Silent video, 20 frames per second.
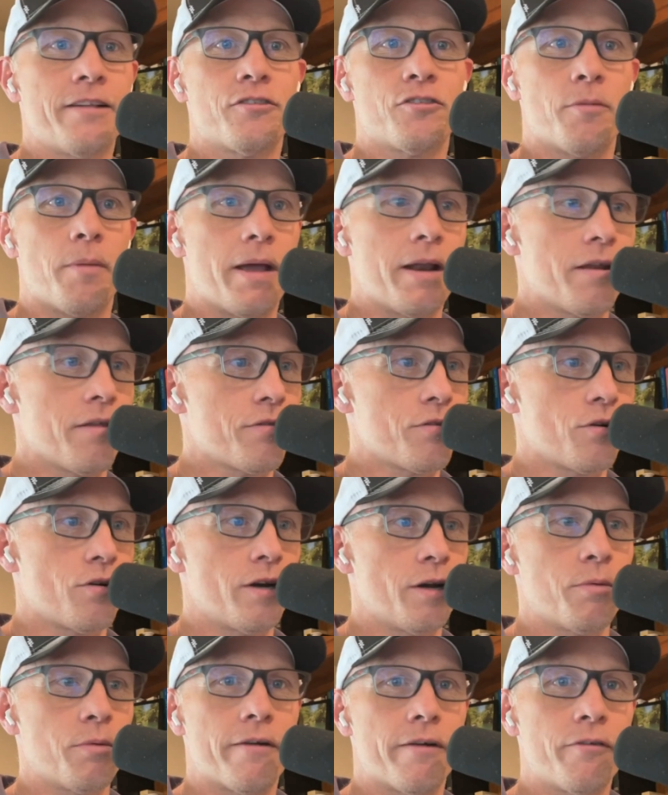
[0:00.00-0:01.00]
domain authority,
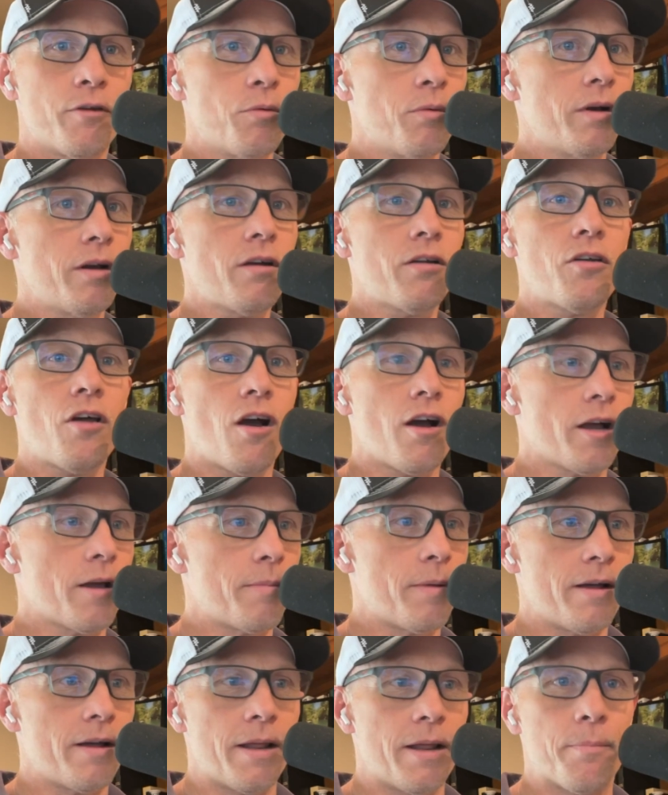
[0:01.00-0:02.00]
whatever you want to talk
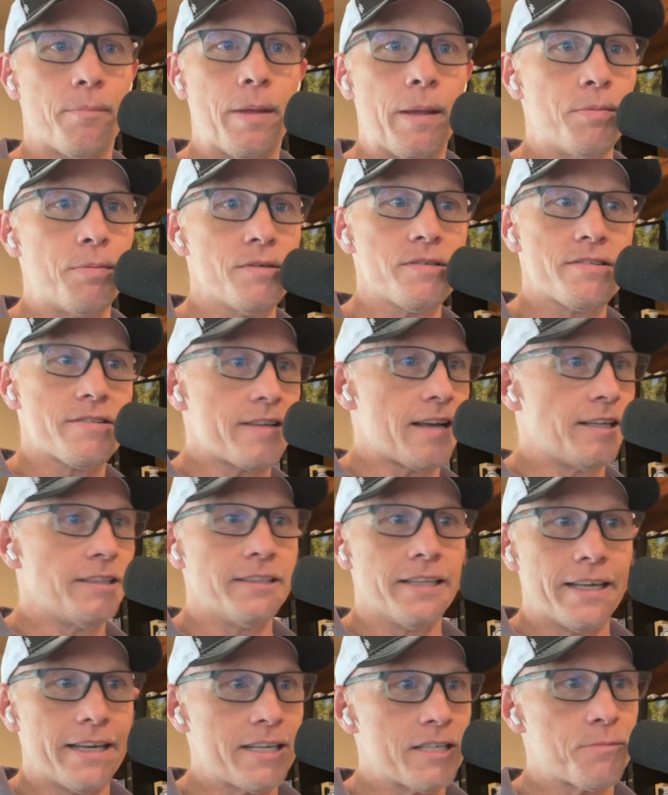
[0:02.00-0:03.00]
about it. And people sell
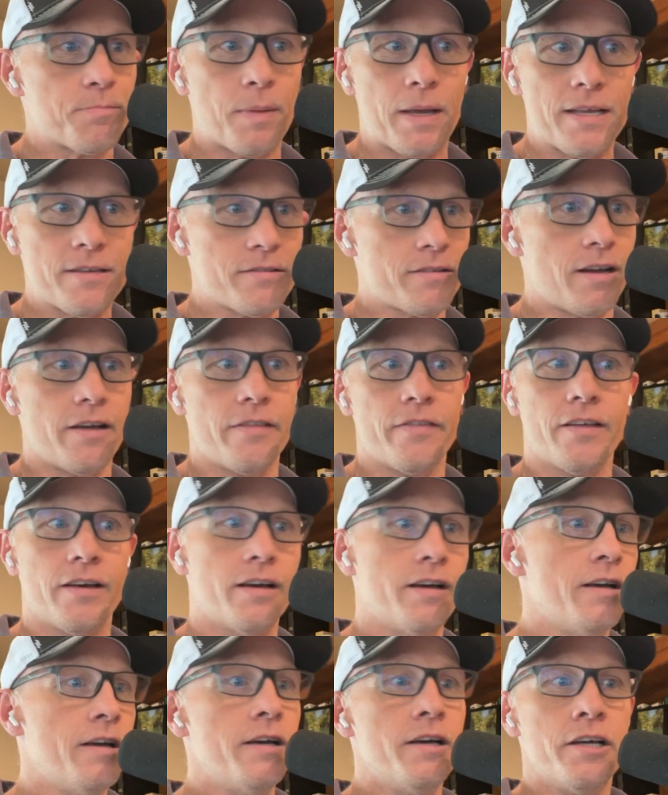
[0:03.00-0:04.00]
links based on the
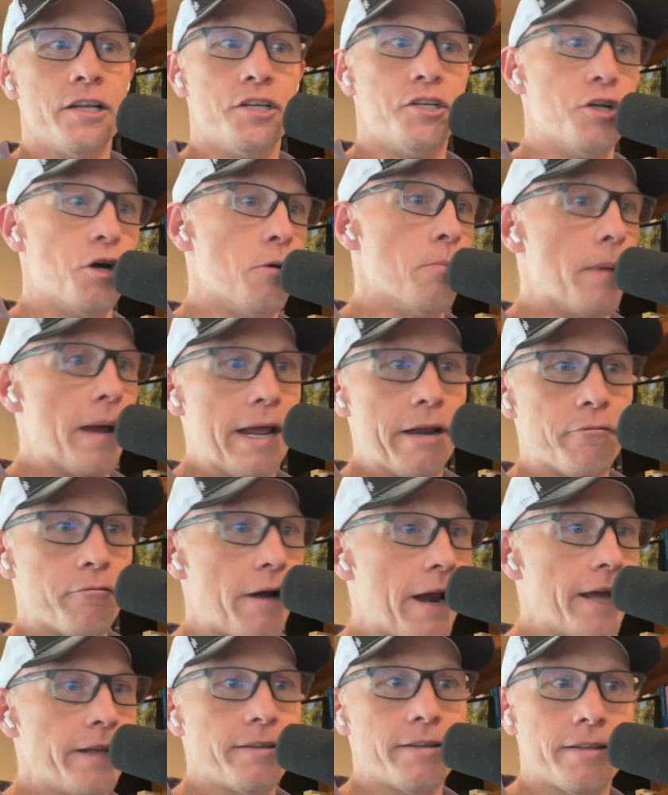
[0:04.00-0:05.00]
domain
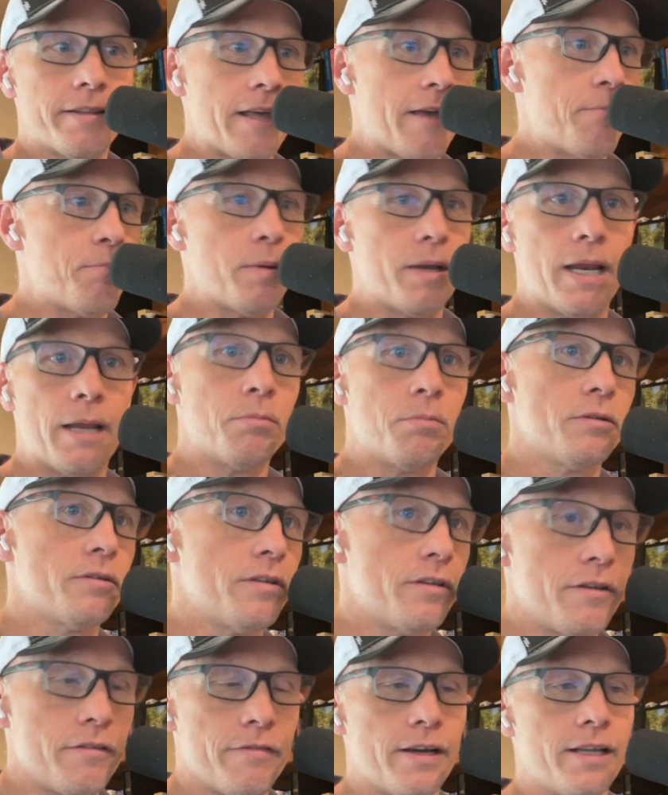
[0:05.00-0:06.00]
rank that they've been able to
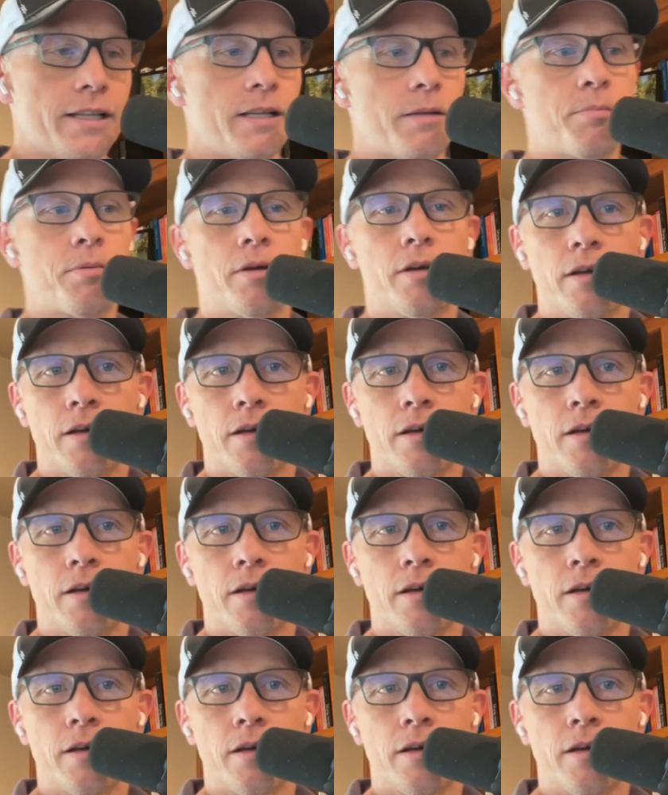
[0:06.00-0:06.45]
develop.